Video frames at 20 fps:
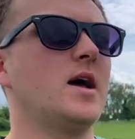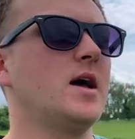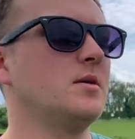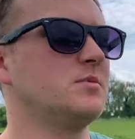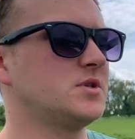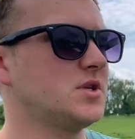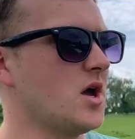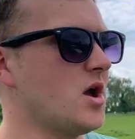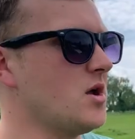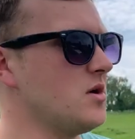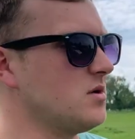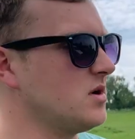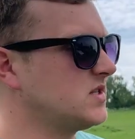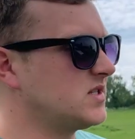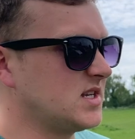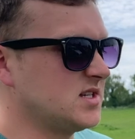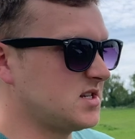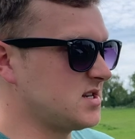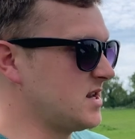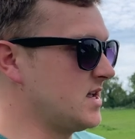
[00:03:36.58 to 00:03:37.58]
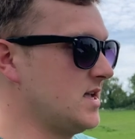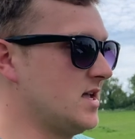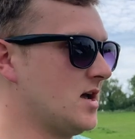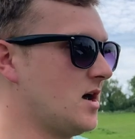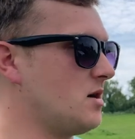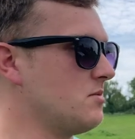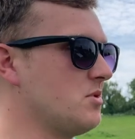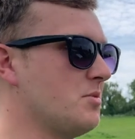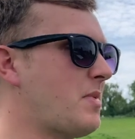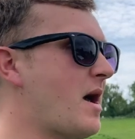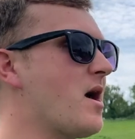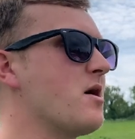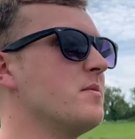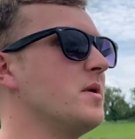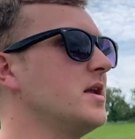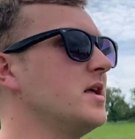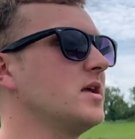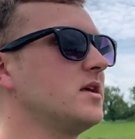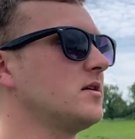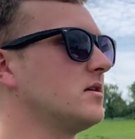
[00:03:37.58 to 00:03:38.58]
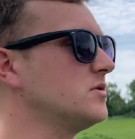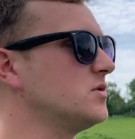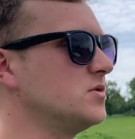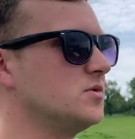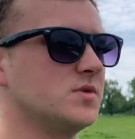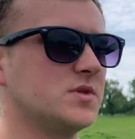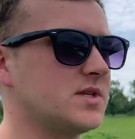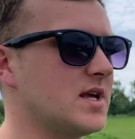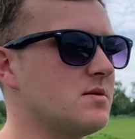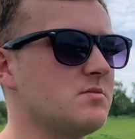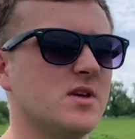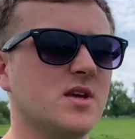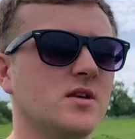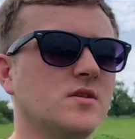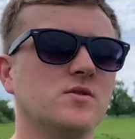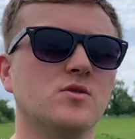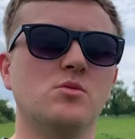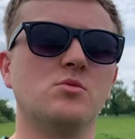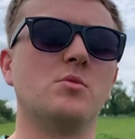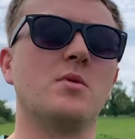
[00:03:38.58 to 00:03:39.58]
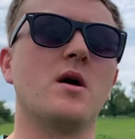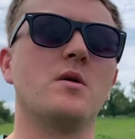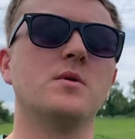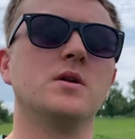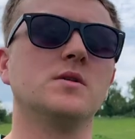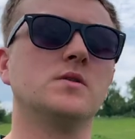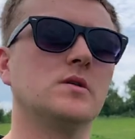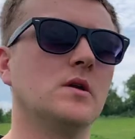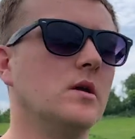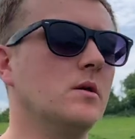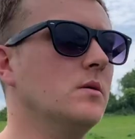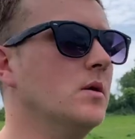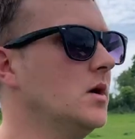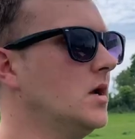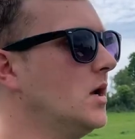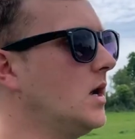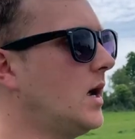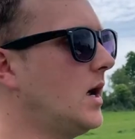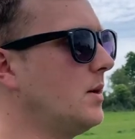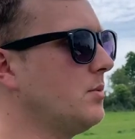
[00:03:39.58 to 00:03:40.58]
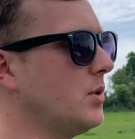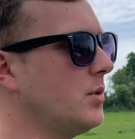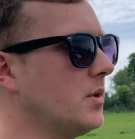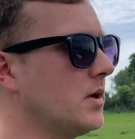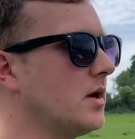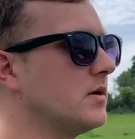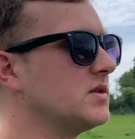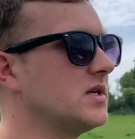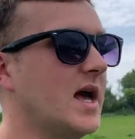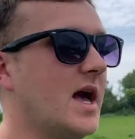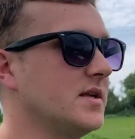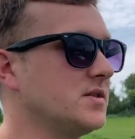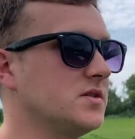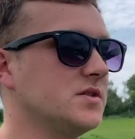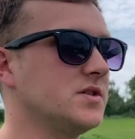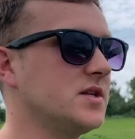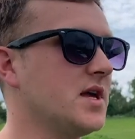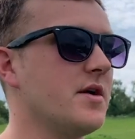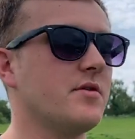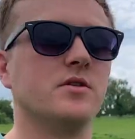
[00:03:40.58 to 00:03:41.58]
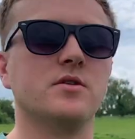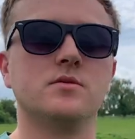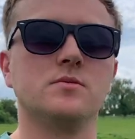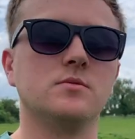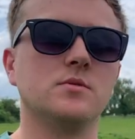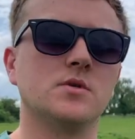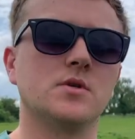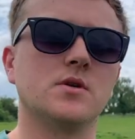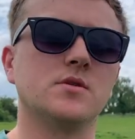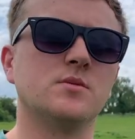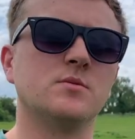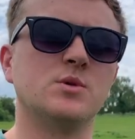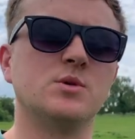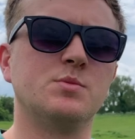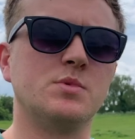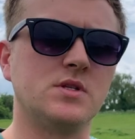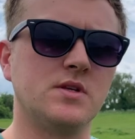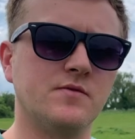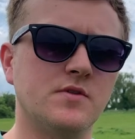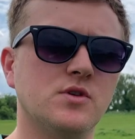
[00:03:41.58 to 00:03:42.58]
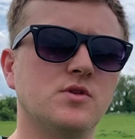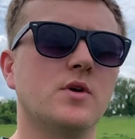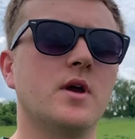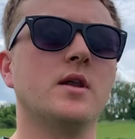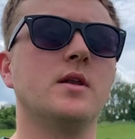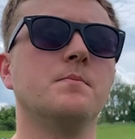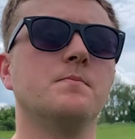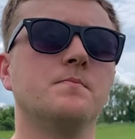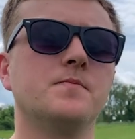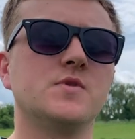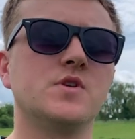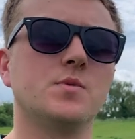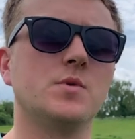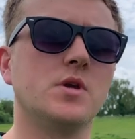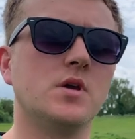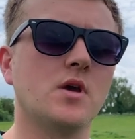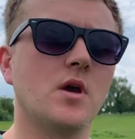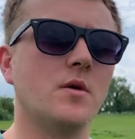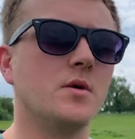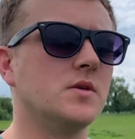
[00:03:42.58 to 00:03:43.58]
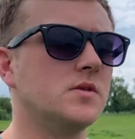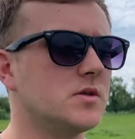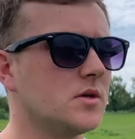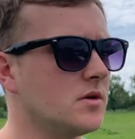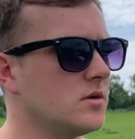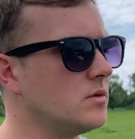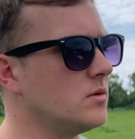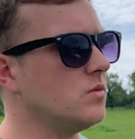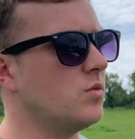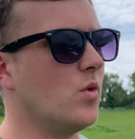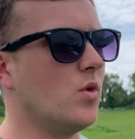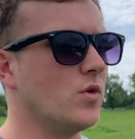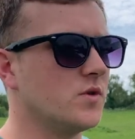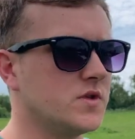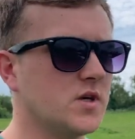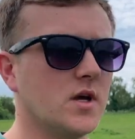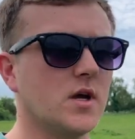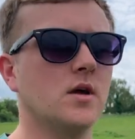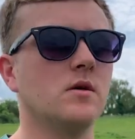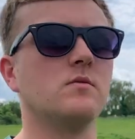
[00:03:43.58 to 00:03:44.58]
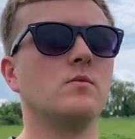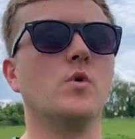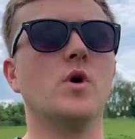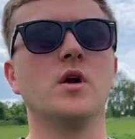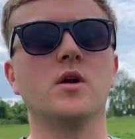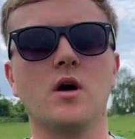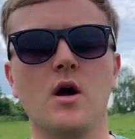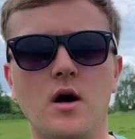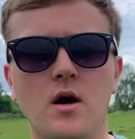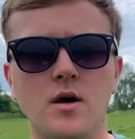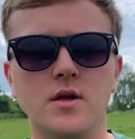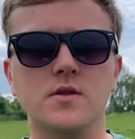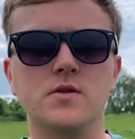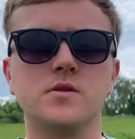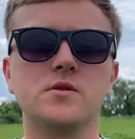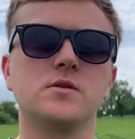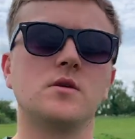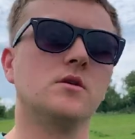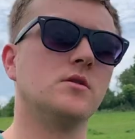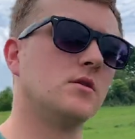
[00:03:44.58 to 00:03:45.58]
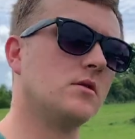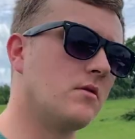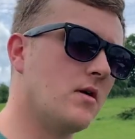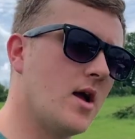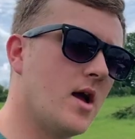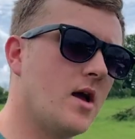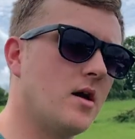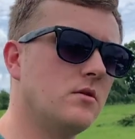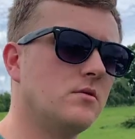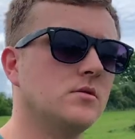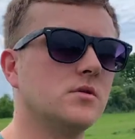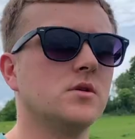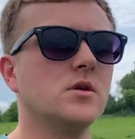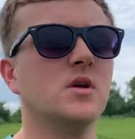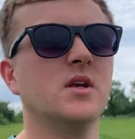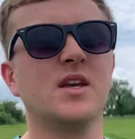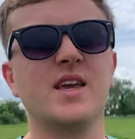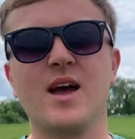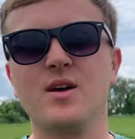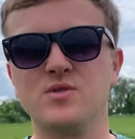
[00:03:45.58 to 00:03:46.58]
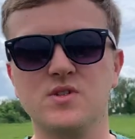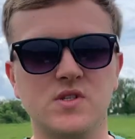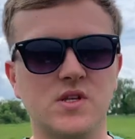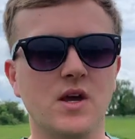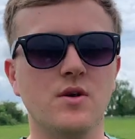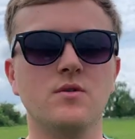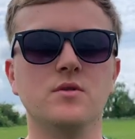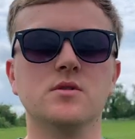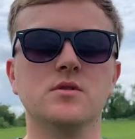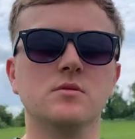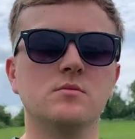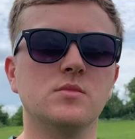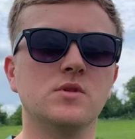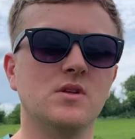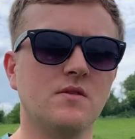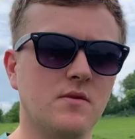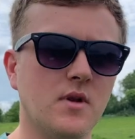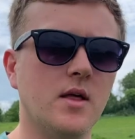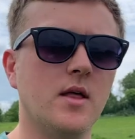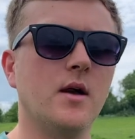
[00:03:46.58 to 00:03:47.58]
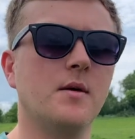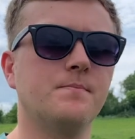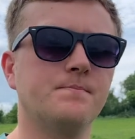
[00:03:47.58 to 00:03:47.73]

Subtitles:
So essentially, I'm a paramedic. I do all the same things normal paramedics do, but we go to hazardous areas. We've just got some specific training. So we can go into water, work at heights, underground, counter-terrorism, stuff like that.